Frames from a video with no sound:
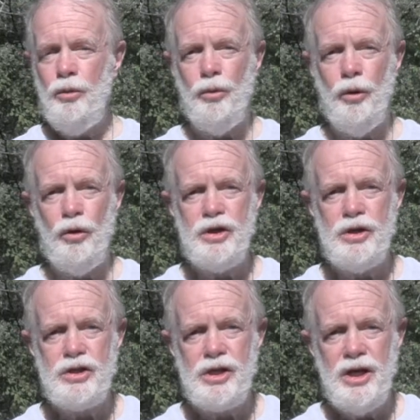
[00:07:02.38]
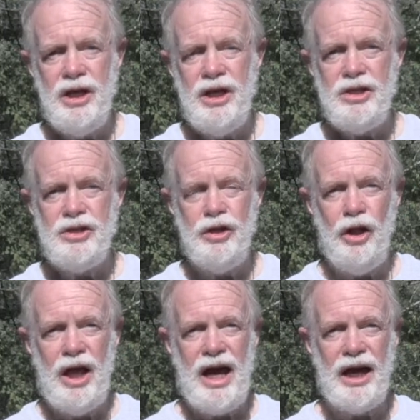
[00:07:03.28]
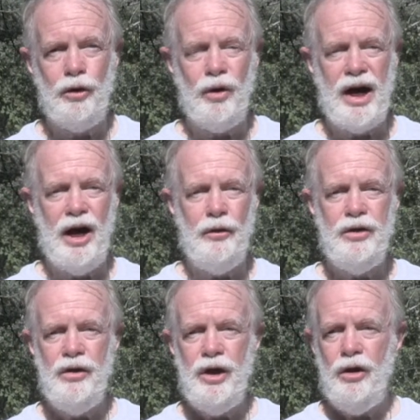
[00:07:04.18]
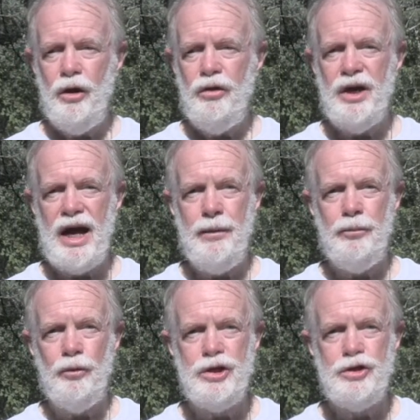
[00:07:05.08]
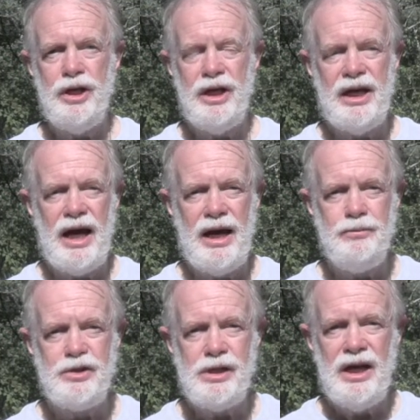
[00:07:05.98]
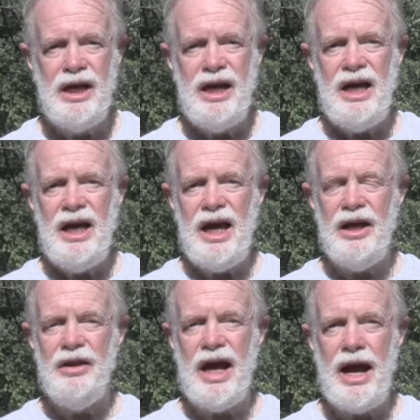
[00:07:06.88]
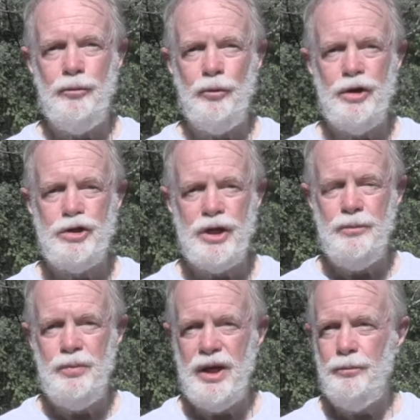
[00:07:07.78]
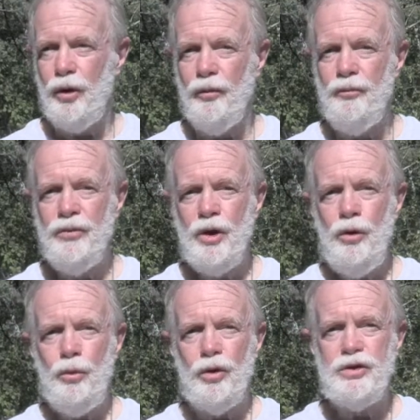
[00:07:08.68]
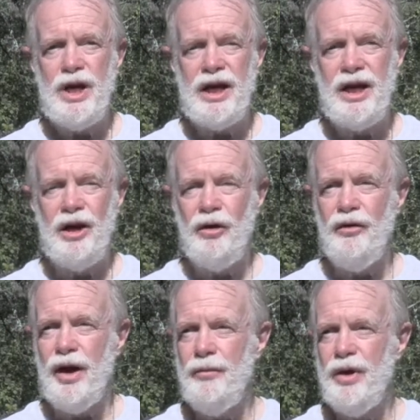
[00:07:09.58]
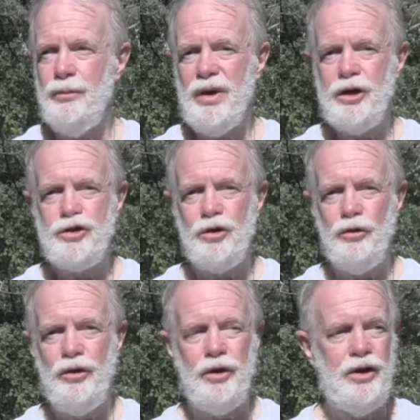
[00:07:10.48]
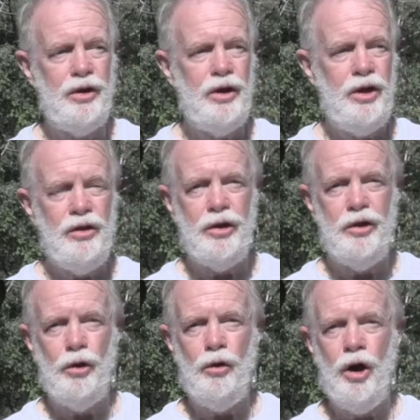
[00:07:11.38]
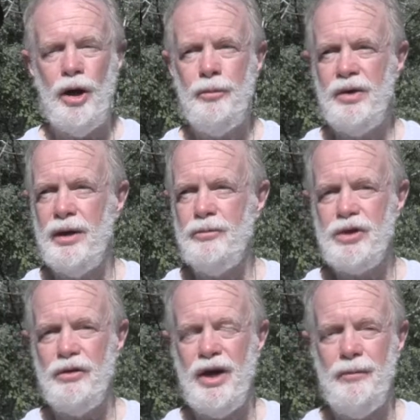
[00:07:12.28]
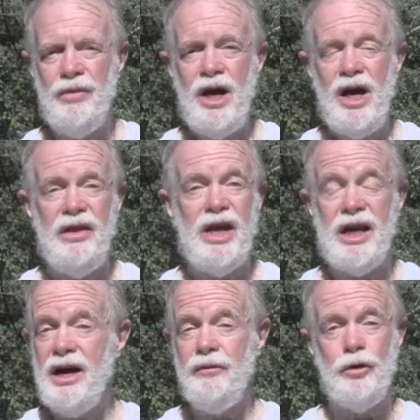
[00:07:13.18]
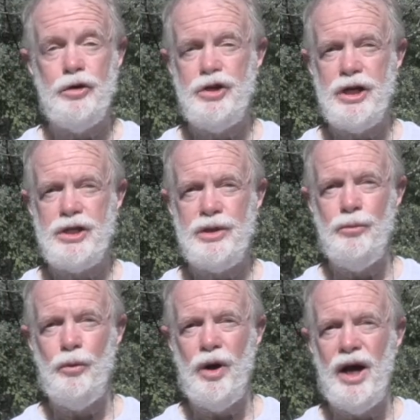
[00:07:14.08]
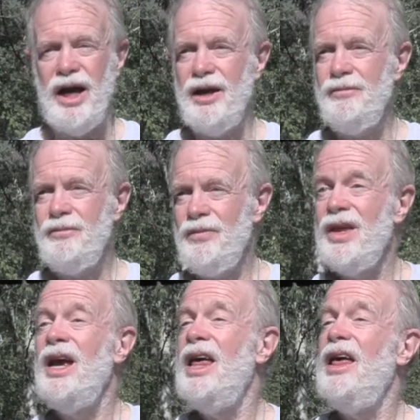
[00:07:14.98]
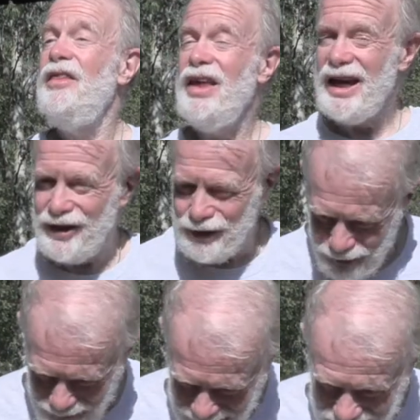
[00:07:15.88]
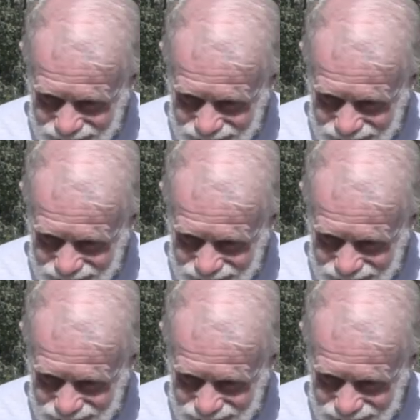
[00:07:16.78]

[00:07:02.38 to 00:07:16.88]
Brolgas still hang around the Aborigine camps, and the Aborigine people will take care of them and make sure that no harm comes to them, and they never chase them away. Thank you.